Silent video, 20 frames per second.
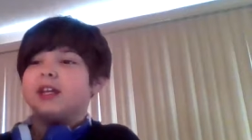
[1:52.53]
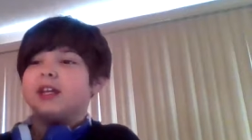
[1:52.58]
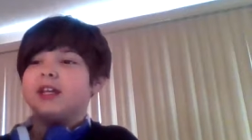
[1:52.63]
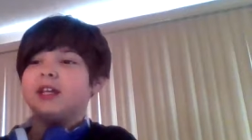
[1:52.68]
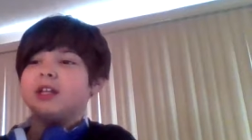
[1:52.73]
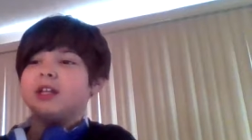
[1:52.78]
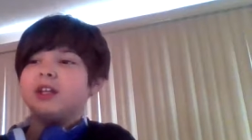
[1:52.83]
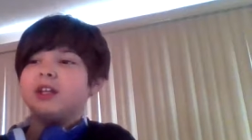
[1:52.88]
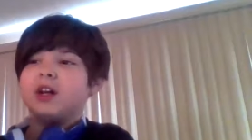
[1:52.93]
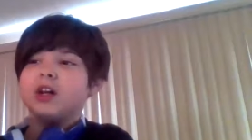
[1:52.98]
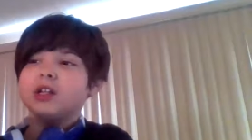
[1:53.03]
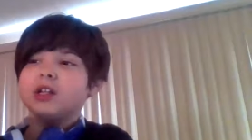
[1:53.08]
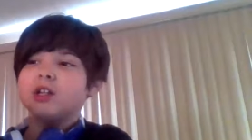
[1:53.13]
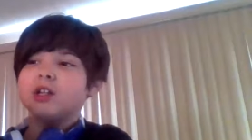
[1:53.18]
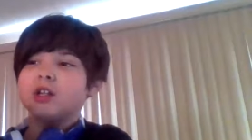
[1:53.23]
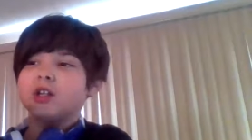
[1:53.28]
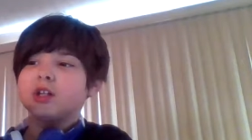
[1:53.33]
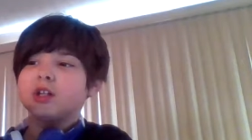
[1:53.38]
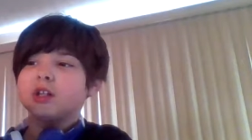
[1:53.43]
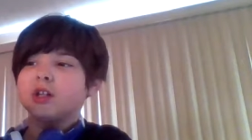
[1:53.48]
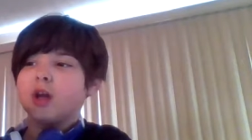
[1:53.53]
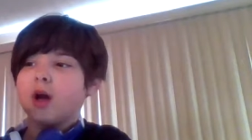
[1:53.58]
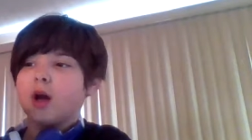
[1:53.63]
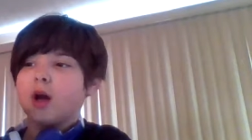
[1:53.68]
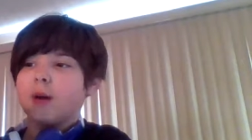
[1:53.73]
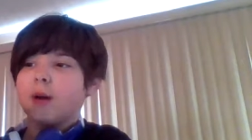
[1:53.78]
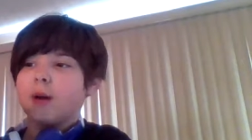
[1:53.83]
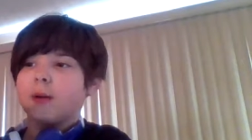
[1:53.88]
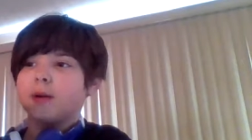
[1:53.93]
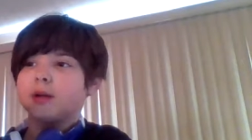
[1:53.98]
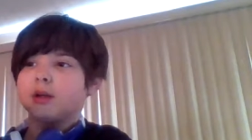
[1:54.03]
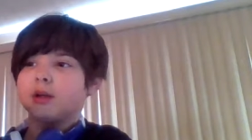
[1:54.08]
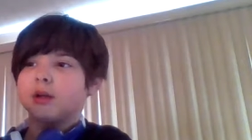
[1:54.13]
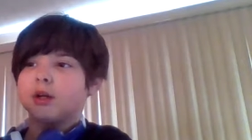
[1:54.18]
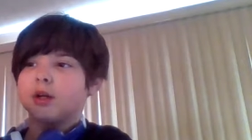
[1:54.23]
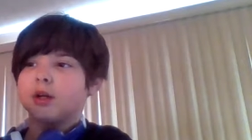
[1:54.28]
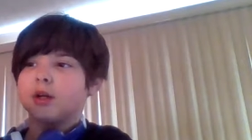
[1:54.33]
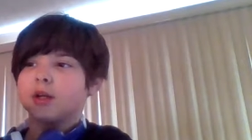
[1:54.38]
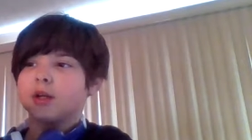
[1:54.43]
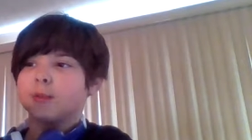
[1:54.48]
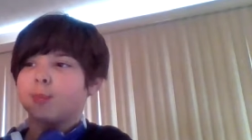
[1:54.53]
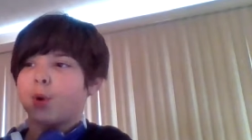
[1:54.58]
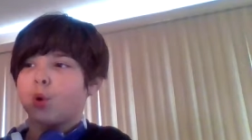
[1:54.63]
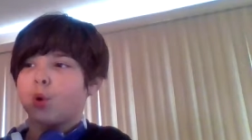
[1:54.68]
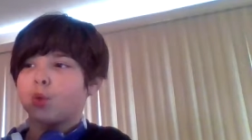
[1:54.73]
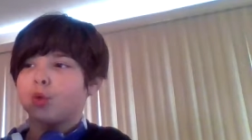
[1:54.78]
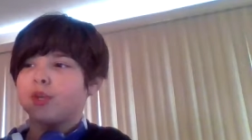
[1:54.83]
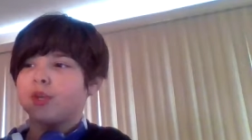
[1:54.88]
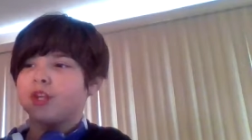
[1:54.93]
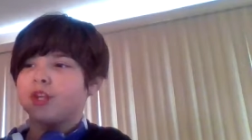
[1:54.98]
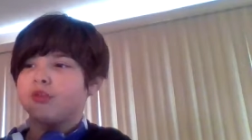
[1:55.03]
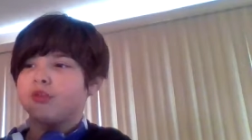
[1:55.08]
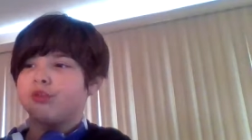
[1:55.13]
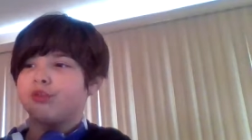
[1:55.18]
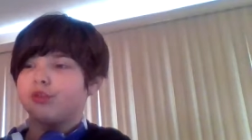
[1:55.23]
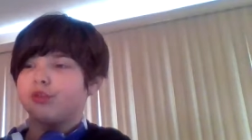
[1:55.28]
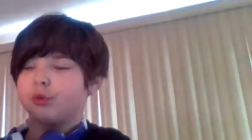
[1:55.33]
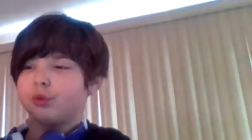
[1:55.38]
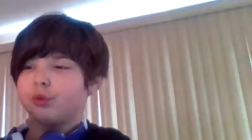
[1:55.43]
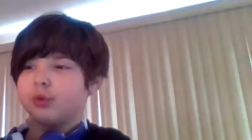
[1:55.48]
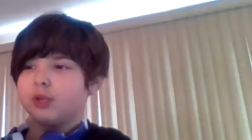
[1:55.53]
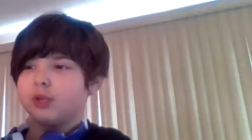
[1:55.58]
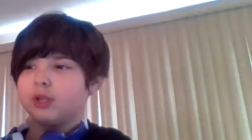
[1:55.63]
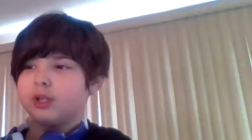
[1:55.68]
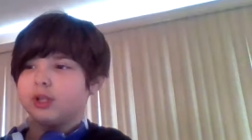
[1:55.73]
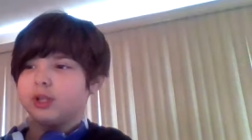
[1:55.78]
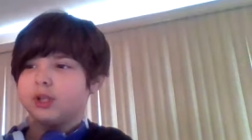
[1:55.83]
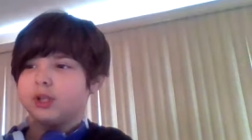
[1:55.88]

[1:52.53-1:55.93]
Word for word: He knocked on the on Punky's door.